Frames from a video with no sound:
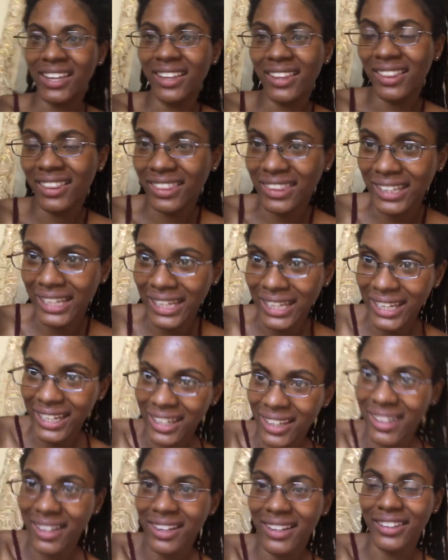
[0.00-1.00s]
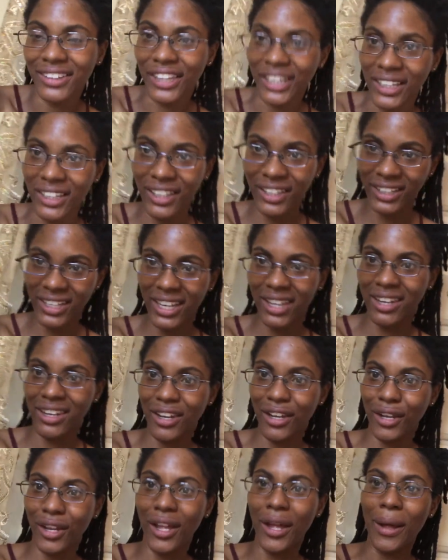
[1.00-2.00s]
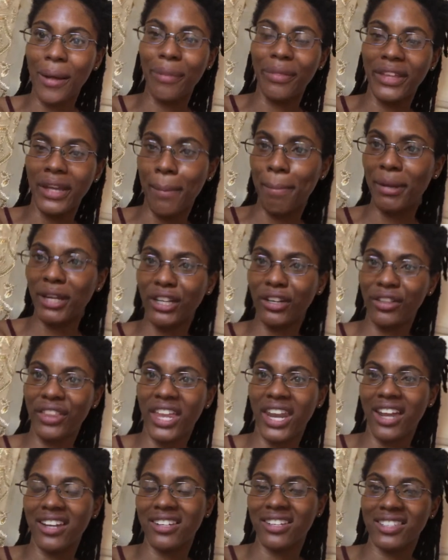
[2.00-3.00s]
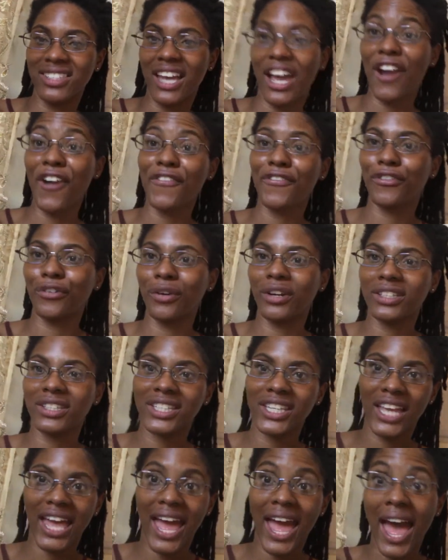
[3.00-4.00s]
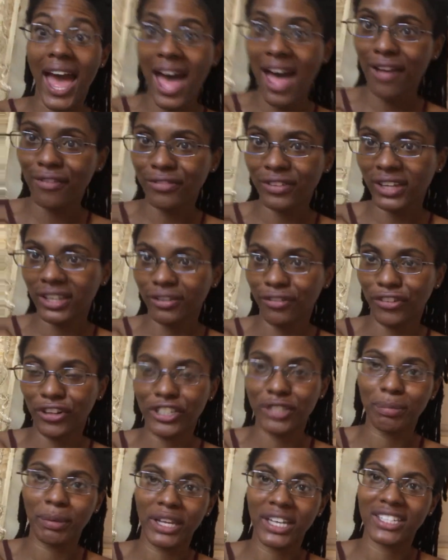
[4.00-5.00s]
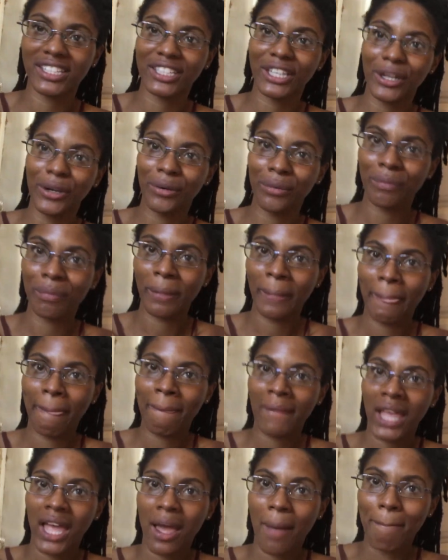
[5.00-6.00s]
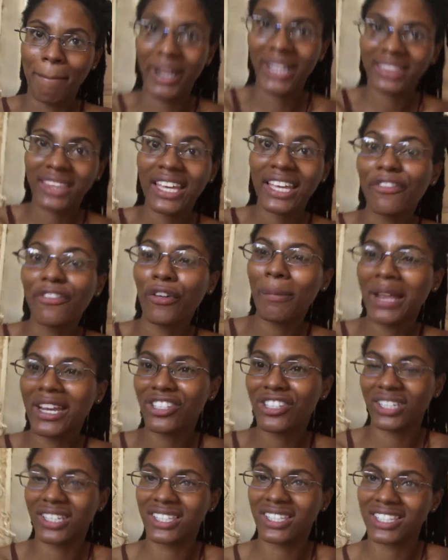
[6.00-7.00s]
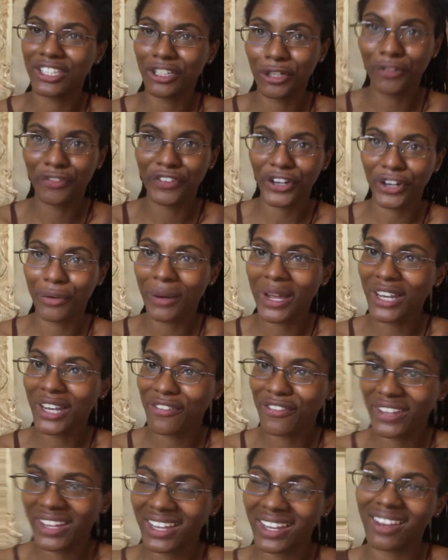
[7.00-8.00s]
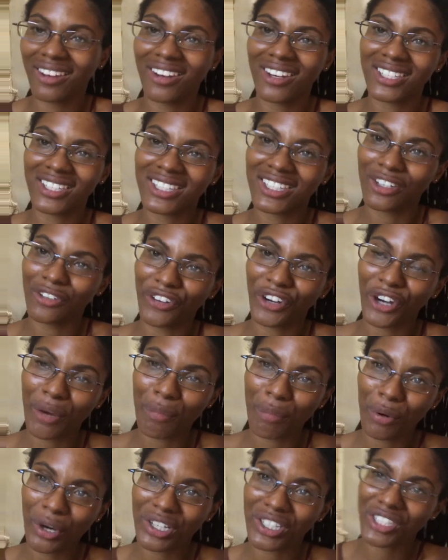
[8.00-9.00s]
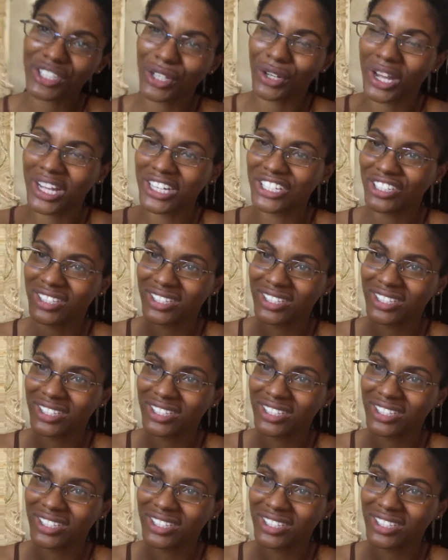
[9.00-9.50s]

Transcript: the look and the appeal that I desire for it to have in the first place. So, but the information is still very relevant and is still very important. So I